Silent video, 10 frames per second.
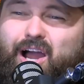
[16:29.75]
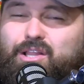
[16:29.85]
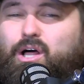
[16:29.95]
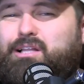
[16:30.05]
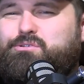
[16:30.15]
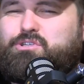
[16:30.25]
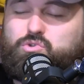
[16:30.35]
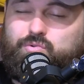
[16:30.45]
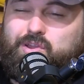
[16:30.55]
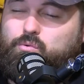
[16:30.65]
I looked at
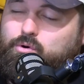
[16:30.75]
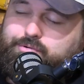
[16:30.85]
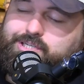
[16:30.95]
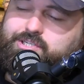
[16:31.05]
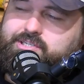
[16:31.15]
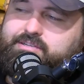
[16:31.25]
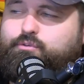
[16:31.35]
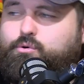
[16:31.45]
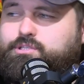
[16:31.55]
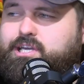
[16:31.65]
Drinkwater in jersey
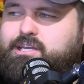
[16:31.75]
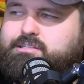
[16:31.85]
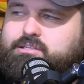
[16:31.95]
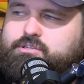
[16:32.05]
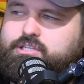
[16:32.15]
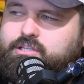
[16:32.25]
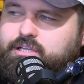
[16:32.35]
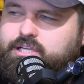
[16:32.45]
14 as a utility.